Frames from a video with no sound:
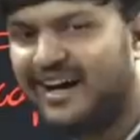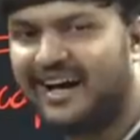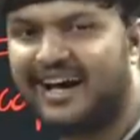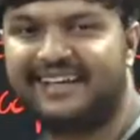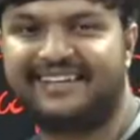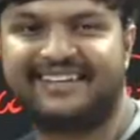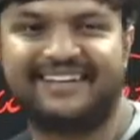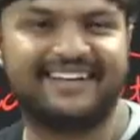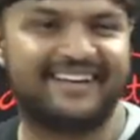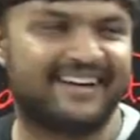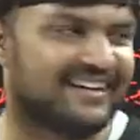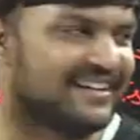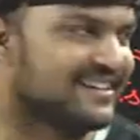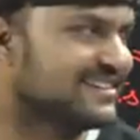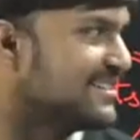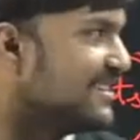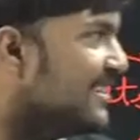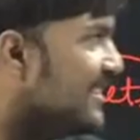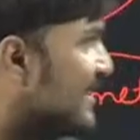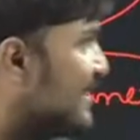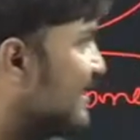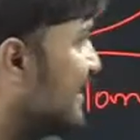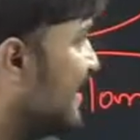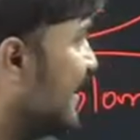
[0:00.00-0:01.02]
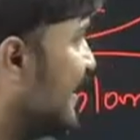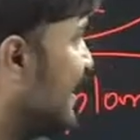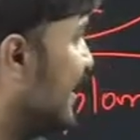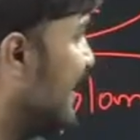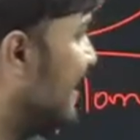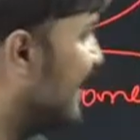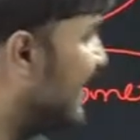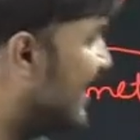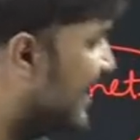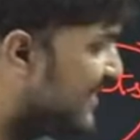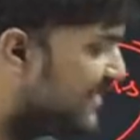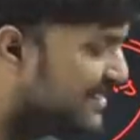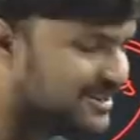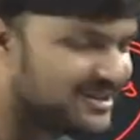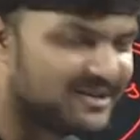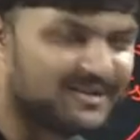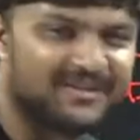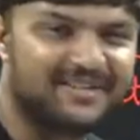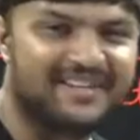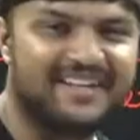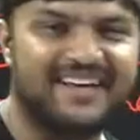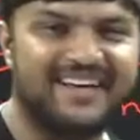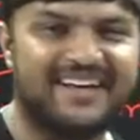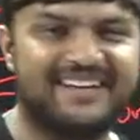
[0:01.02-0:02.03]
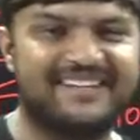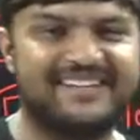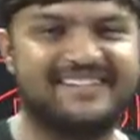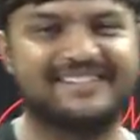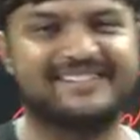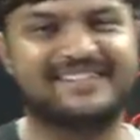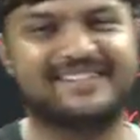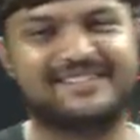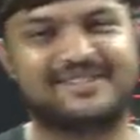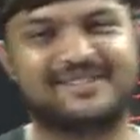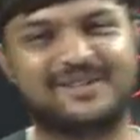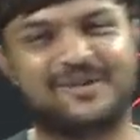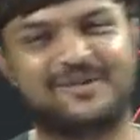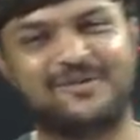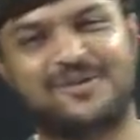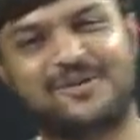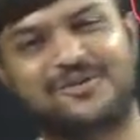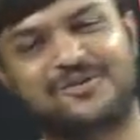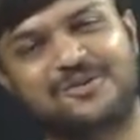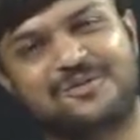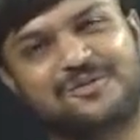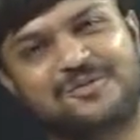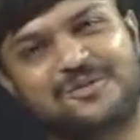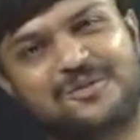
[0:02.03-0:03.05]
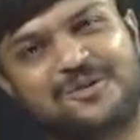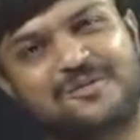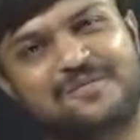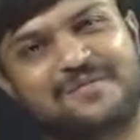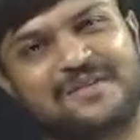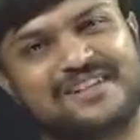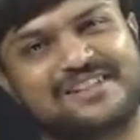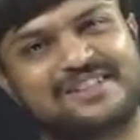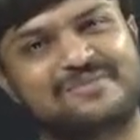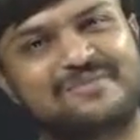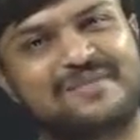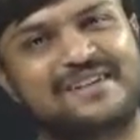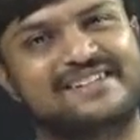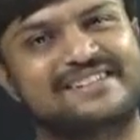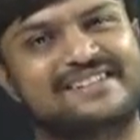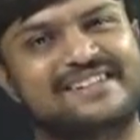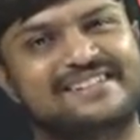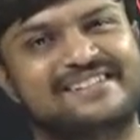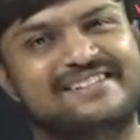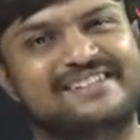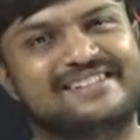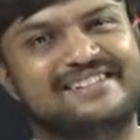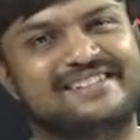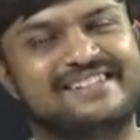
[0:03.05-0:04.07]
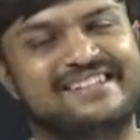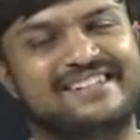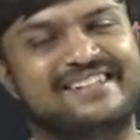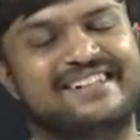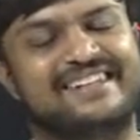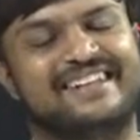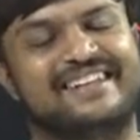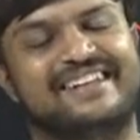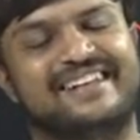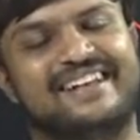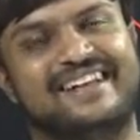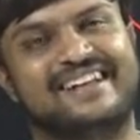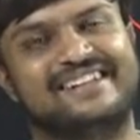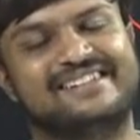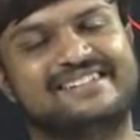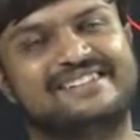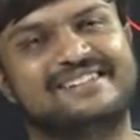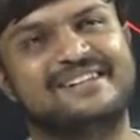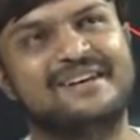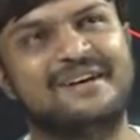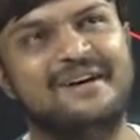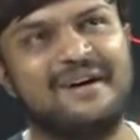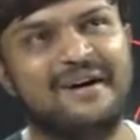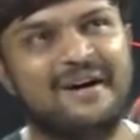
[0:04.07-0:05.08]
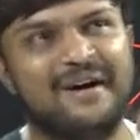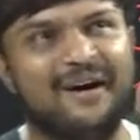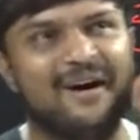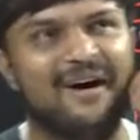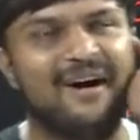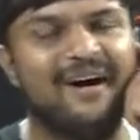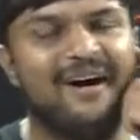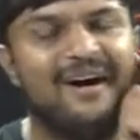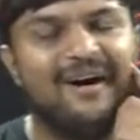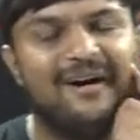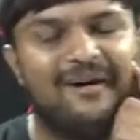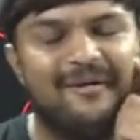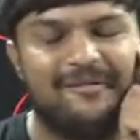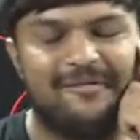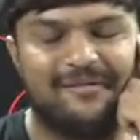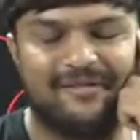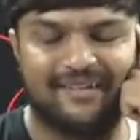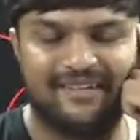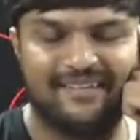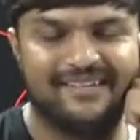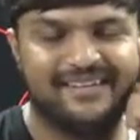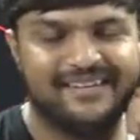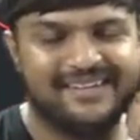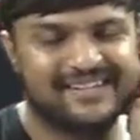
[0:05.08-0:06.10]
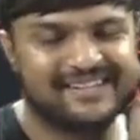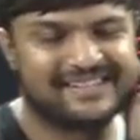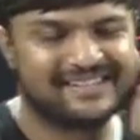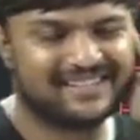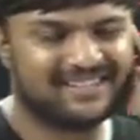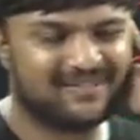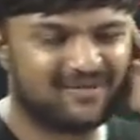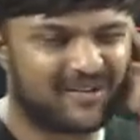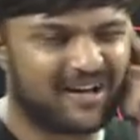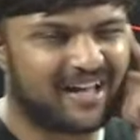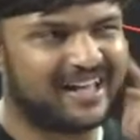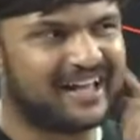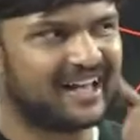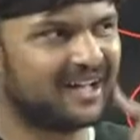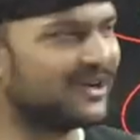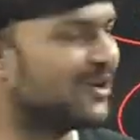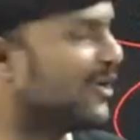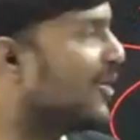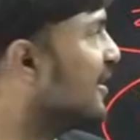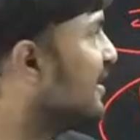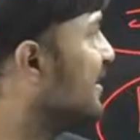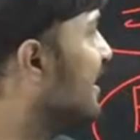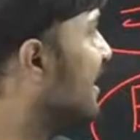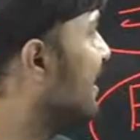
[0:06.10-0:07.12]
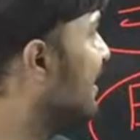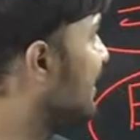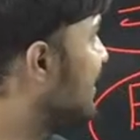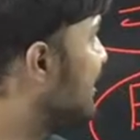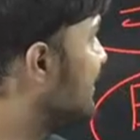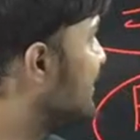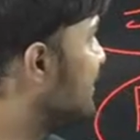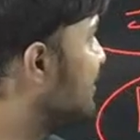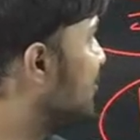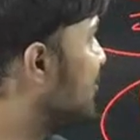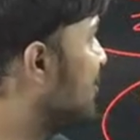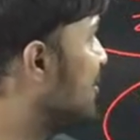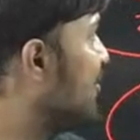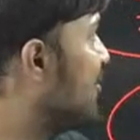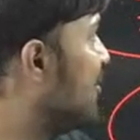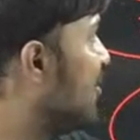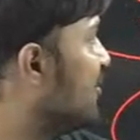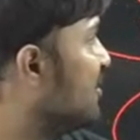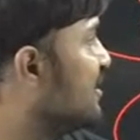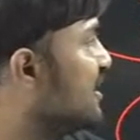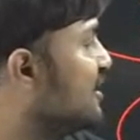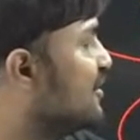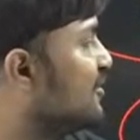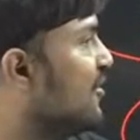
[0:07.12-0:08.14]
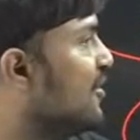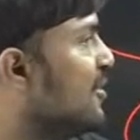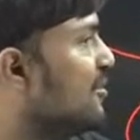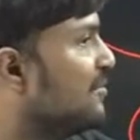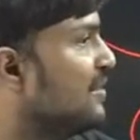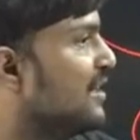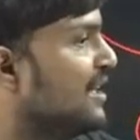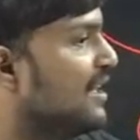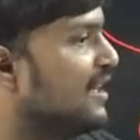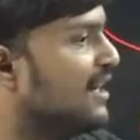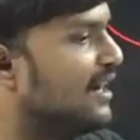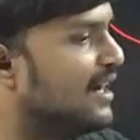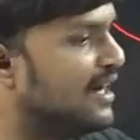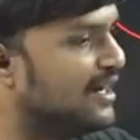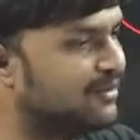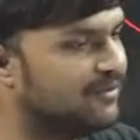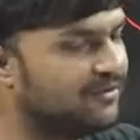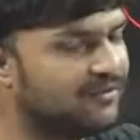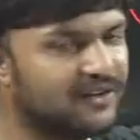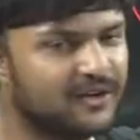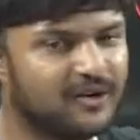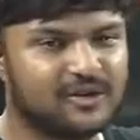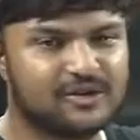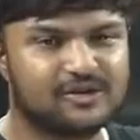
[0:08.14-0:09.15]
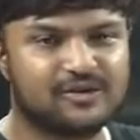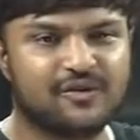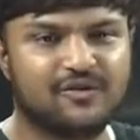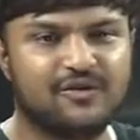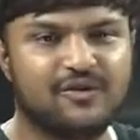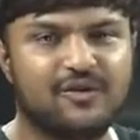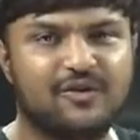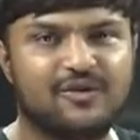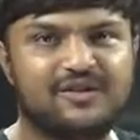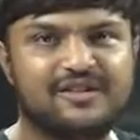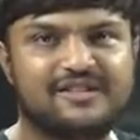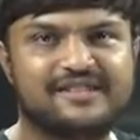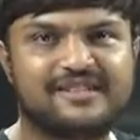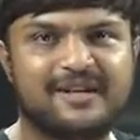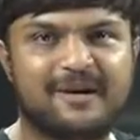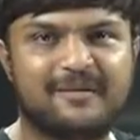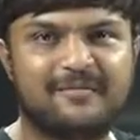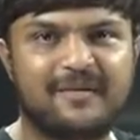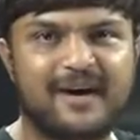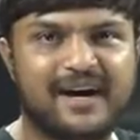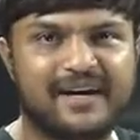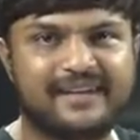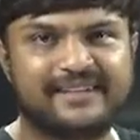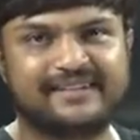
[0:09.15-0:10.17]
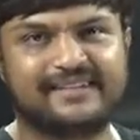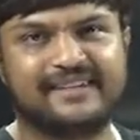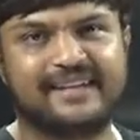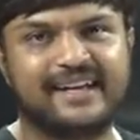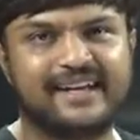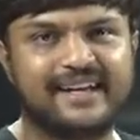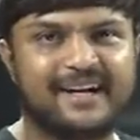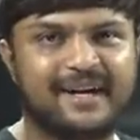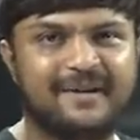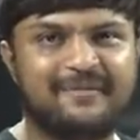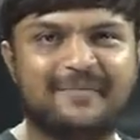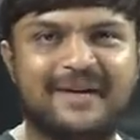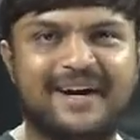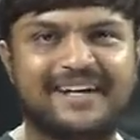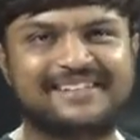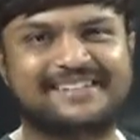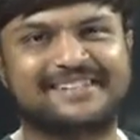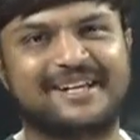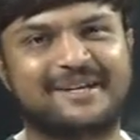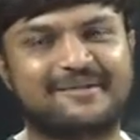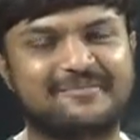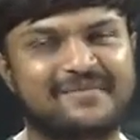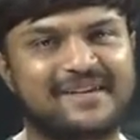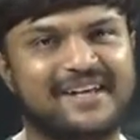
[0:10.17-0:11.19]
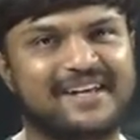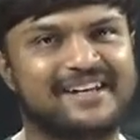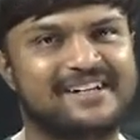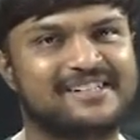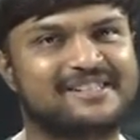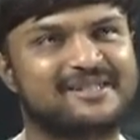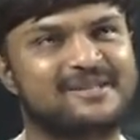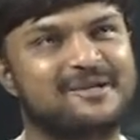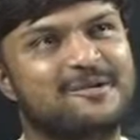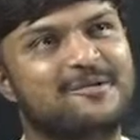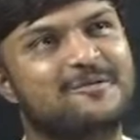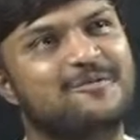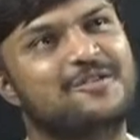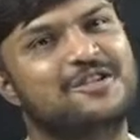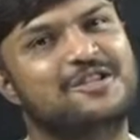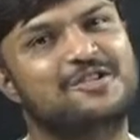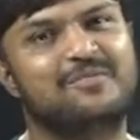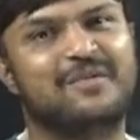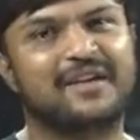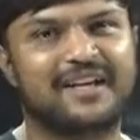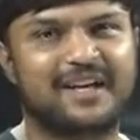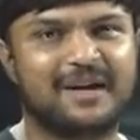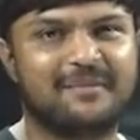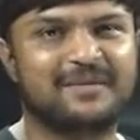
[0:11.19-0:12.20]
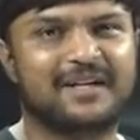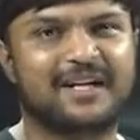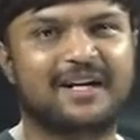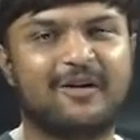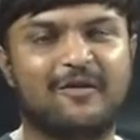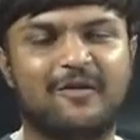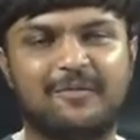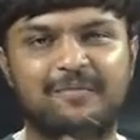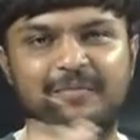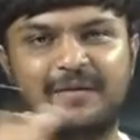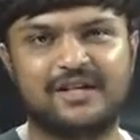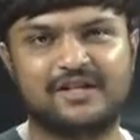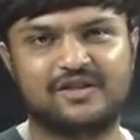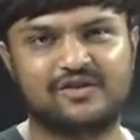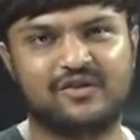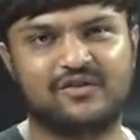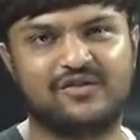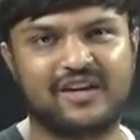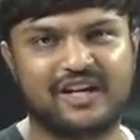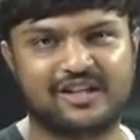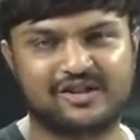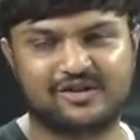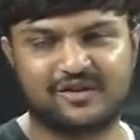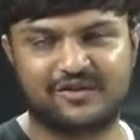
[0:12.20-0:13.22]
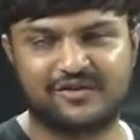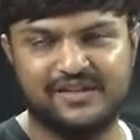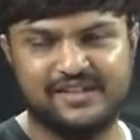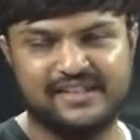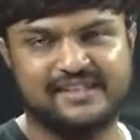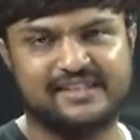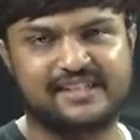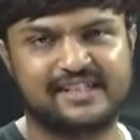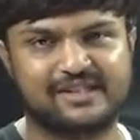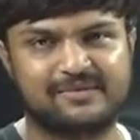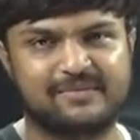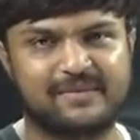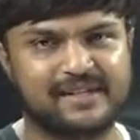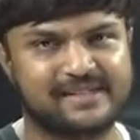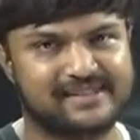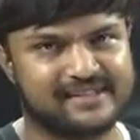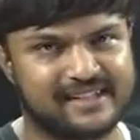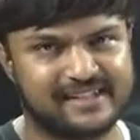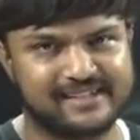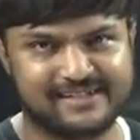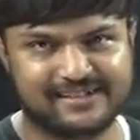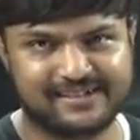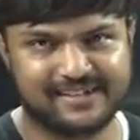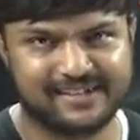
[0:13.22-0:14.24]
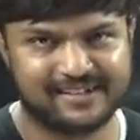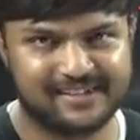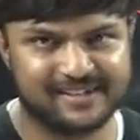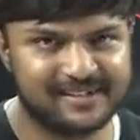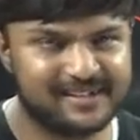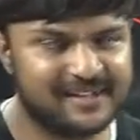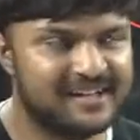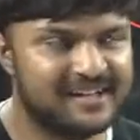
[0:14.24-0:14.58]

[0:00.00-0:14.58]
I think Hari sir said, I received the Young Researcher Award from European Space Agency in Netherlands. The reason why I got that is, we found this formula, and we also found some Earth-like and Mars-like planets, which became the cover page of Astrophysics and Space Science Journal.